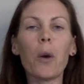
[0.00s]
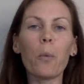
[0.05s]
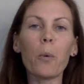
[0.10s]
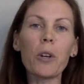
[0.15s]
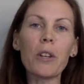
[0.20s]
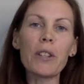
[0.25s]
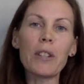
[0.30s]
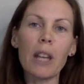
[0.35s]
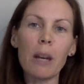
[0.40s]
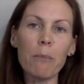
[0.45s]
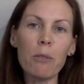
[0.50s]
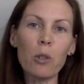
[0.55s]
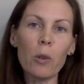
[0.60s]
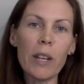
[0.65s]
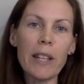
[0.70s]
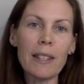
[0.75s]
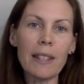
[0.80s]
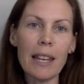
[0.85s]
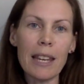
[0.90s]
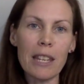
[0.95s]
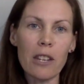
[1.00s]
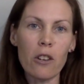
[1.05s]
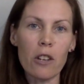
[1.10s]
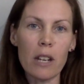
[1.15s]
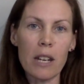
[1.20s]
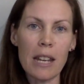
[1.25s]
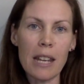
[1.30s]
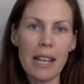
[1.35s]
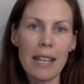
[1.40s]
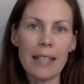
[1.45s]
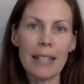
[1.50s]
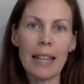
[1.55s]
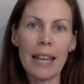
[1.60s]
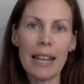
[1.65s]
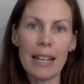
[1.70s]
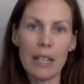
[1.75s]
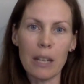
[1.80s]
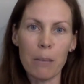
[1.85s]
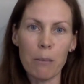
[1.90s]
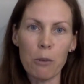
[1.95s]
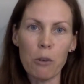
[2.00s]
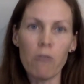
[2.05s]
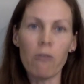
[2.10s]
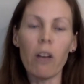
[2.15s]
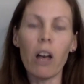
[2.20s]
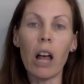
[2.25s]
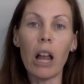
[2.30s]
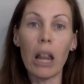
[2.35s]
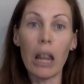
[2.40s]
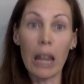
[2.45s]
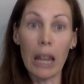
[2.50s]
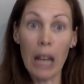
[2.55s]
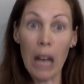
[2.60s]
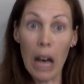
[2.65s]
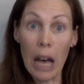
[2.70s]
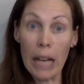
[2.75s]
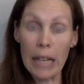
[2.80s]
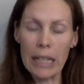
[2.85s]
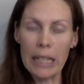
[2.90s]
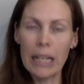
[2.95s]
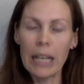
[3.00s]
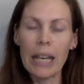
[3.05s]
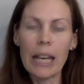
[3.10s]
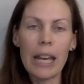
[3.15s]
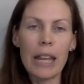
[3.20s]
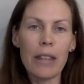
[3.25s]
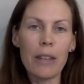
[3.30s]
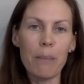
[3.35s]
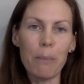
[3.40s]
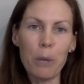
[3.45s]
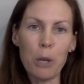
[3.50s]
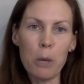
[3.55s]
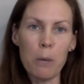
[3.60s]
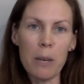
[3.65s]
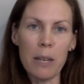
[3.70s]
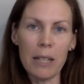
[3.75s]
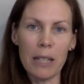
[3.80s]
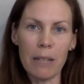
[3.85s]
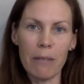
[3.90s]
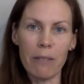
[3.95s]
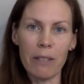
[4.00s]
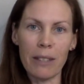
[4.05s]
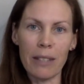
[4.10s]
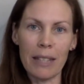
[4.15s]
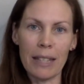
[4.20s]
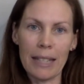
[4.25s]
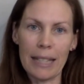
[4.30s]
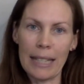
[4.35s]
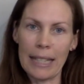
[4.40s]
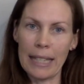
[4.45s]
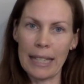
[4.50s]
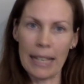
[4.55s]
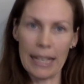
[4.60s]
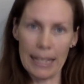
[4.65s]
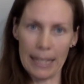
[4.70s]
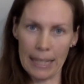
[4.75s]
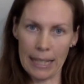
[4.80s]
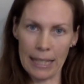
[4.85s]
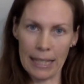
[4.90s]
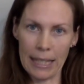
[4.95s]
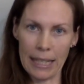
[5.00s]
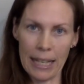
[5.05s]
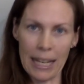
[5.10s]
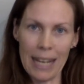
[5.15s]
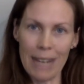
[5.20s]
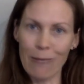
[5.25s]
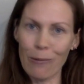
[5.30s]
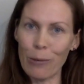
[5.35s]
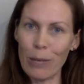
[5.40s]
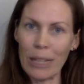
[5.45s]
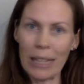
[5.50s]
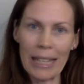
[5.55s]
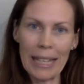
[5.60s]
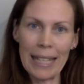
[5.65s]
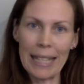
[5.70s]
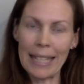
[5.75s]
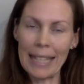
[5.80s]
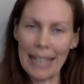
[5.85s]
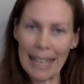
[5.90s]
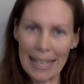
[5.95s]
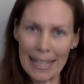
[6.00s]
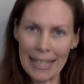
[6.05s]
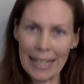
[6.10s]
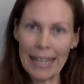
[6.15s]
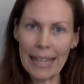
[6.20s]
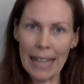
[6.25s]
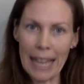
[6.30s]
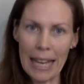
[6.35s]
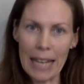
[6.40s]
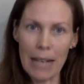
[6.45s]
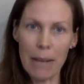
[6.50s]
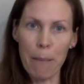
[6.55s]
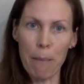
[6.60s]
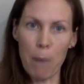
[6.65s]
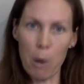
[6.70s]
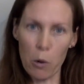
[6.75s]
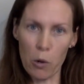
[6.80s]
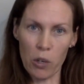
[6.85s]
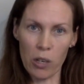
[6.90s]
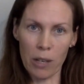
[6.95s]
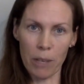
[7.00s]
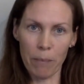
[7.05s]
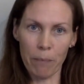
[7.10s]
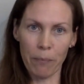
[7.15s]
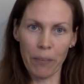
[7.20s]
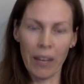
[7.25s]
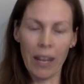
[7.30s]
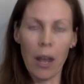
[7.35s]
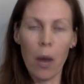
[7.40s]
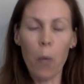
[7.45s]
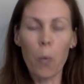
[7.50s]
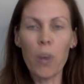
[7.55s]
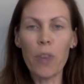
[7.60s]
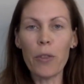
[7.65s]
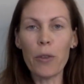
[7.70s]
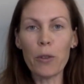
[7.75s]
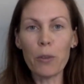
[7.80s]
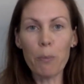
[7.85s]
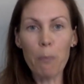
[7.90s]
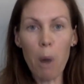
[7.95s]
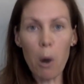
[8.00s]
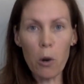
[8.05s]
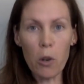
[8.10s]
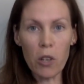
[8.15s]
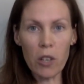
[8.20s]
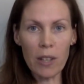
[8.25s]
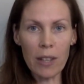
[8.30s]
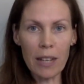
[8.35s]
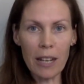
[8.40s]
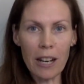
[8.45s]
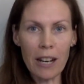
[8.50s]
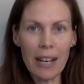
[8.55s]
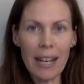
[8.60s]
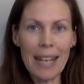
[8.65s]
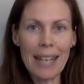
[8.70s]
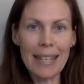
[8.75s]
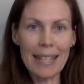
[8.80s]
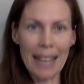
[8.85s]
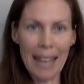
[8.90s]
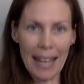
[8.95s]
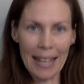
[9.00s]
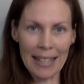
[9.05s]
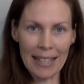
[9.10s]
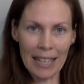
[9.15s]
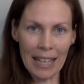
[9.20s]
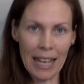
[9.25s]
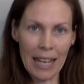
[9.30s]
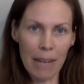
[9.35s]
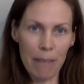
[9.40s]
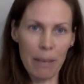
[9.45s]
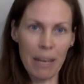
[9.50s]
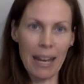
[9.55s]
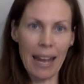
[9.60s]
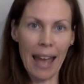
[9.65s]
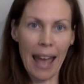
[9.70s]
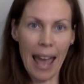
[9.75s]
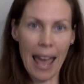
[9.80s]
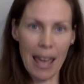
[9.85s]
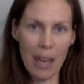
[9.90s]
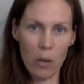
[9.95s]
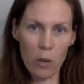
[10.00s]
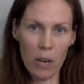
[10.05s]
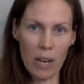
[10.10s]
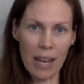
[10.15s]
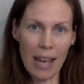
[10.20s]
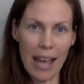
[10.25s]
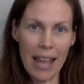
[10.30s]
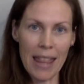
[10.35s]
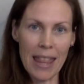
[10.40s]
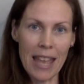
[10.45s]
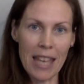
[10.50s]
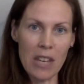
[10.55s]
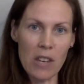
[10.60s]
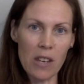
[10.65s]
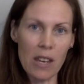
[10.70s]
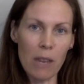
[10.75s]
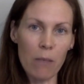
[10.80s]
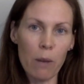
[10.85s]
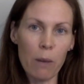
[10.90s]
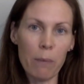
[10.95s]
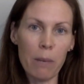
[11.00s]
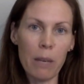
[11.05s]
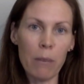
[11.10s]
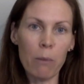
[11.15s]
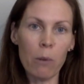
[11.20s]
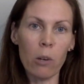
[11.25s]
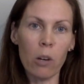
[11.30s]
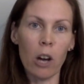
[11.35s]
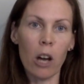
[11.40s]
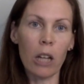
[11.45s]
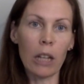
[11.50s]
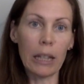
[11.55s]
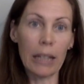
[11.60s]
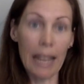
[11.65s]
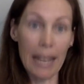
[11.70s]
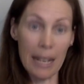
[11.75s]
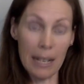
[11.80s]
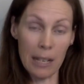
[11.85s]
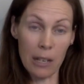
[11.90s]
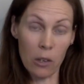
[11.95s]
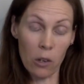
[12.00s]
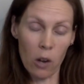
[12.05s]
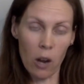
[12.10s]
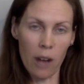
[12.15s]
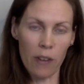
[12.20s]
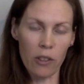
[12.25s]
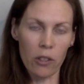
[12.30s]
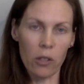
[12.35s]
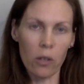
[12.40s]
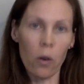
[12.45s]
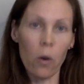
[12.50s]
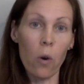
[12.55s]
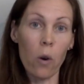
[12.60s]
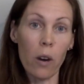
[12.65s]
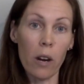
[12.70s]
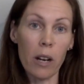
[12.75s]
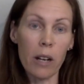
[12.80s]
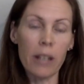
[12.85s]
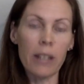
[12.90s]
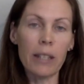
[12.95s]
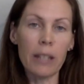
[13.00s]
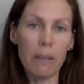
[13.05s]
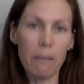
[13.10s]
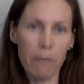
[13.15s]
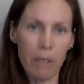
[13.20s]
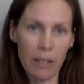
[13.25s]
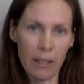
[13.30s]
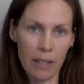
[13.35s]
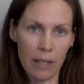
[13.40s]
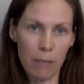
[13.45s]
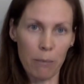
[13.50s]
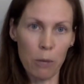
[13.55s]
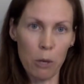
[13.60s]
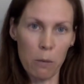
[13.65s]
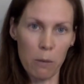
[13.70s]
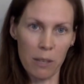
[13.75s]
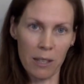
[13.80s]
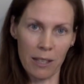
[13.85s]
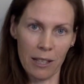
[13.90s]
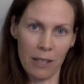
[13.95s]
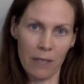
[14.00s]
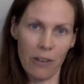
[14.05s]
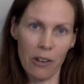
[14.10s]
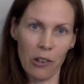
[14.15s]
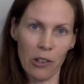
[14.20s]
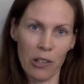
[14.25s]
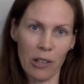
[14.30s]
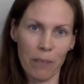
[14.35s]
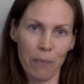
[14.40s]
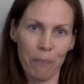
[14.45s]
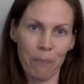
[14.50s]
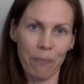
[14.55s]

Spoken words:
where some joints like your knees like to move a lot, the pubic symphysis doesn't. It really doesn't like motion. When there's motion there, it tends to get a bit angry, and then you get what people call lightning crotch, or symphysis pubis dysfunction.